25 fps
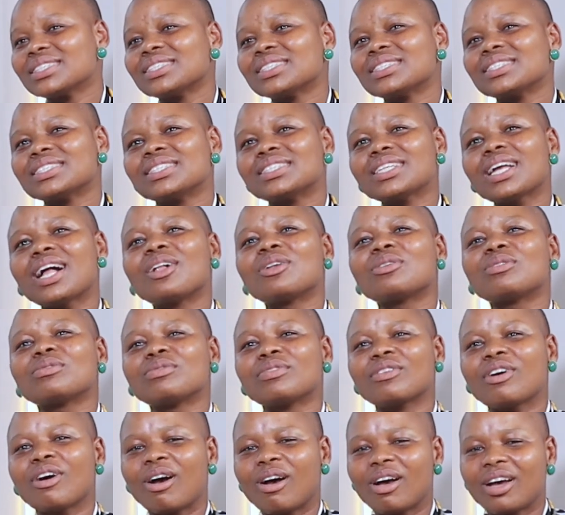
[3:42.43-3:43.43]
is a child
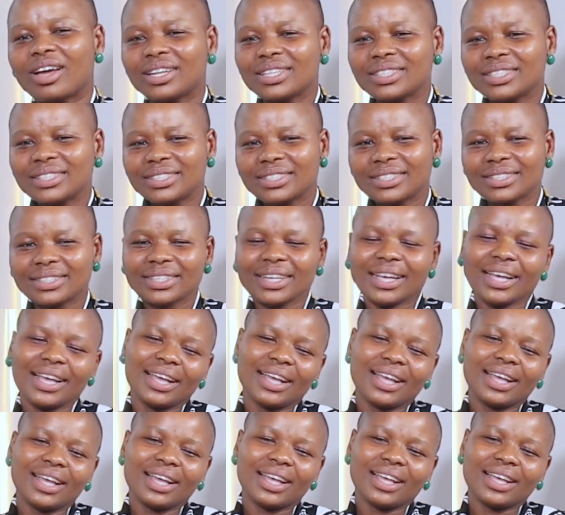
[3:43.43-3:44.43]
of God,
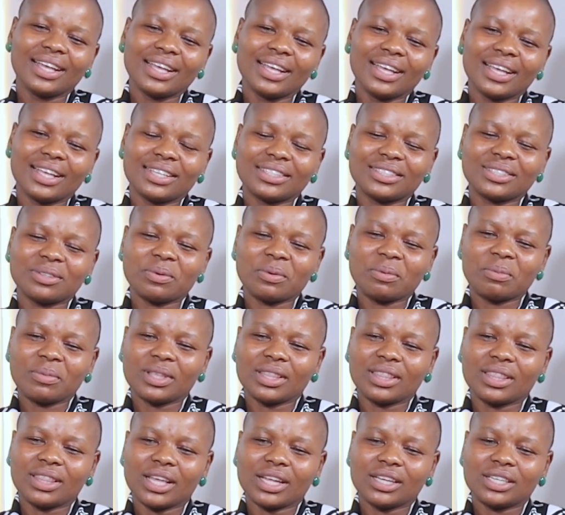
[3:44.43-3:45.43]
is a
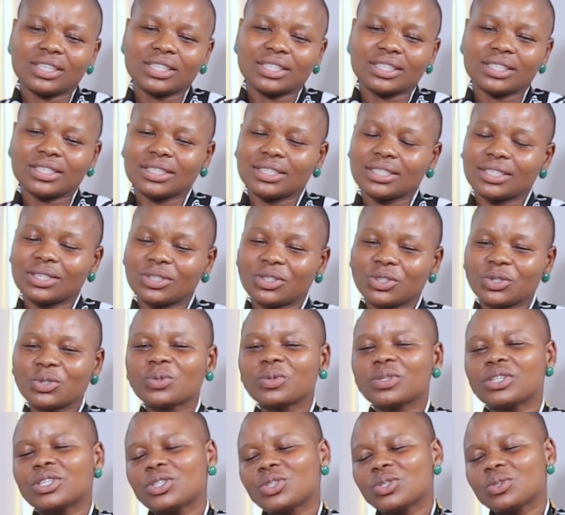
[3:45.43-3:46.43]
woman that
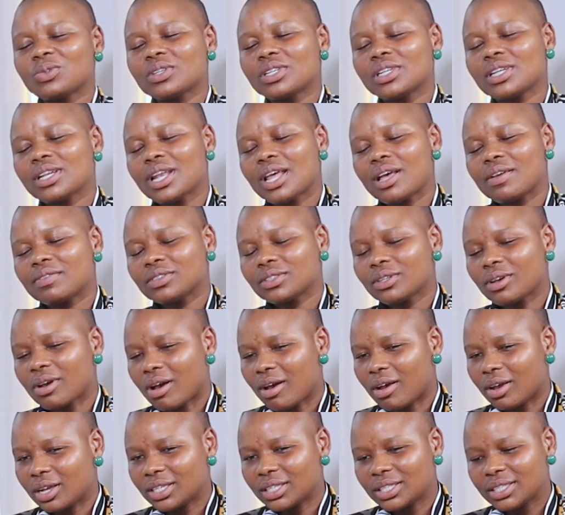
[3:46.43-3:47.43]
truly, truly loves
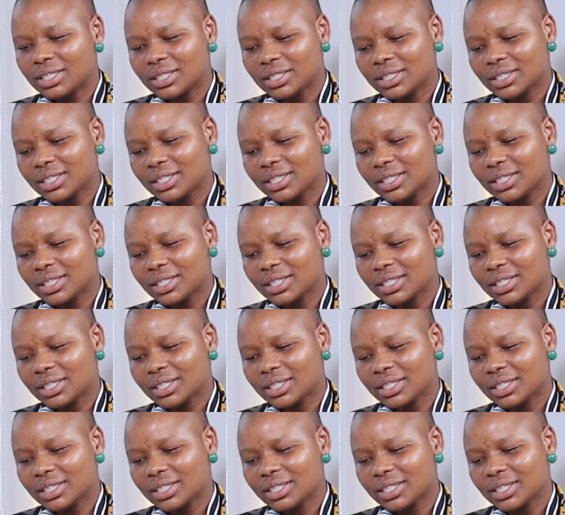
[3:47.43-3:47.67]
God.